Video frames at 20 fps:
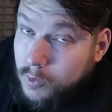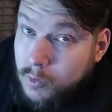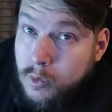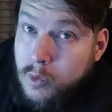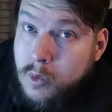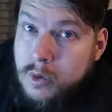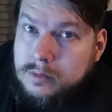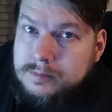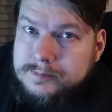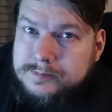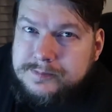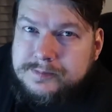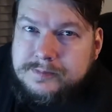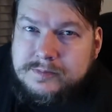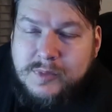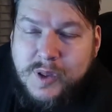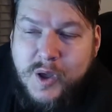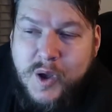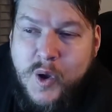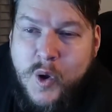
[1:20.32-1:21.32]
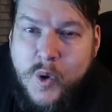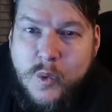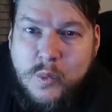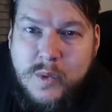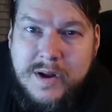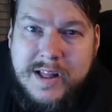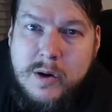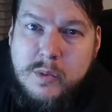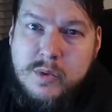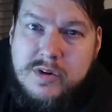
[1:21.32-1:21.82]
Whew.
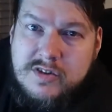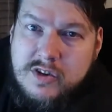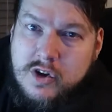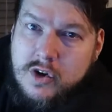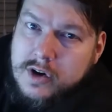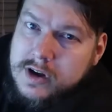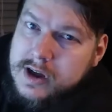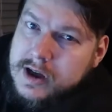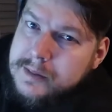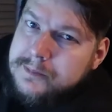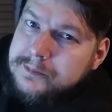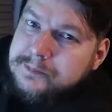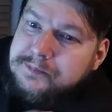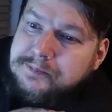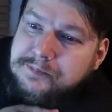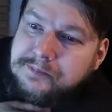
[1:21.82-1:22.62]
When I was younger,